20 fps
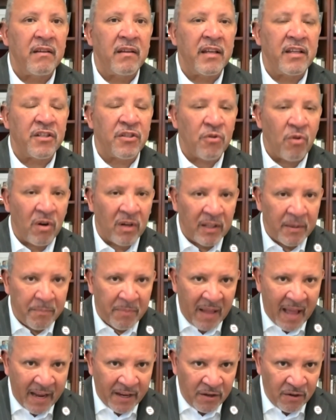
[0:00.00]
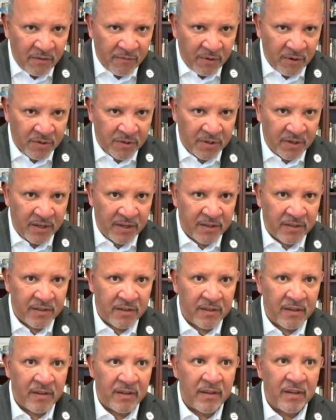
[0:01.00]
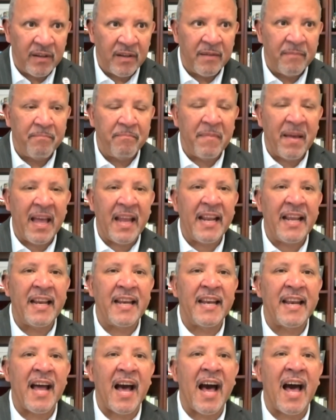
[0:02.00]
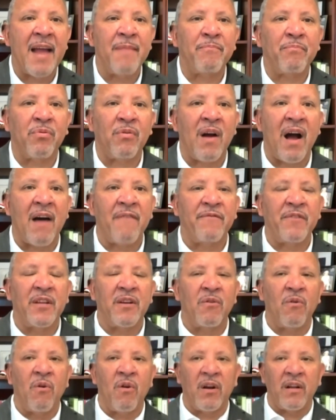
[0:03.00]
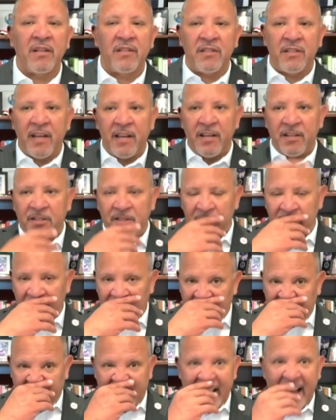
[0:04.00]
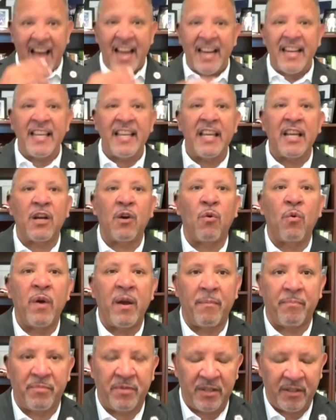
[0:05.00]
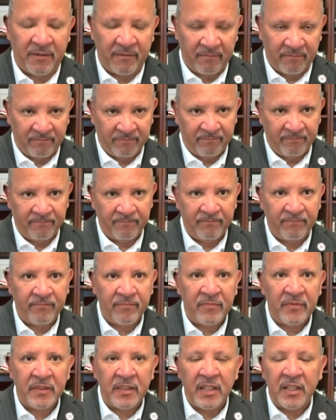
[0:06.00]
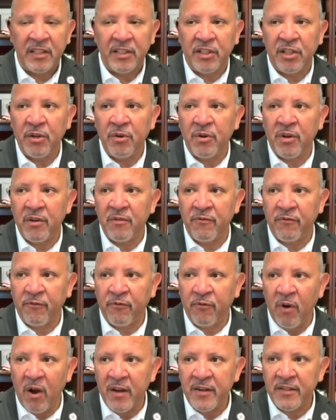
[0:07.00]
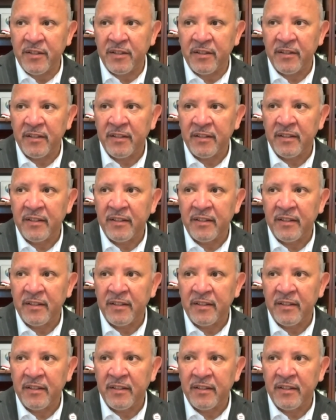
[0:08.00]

historically black universities many nonprofit organizations are not equipped to confront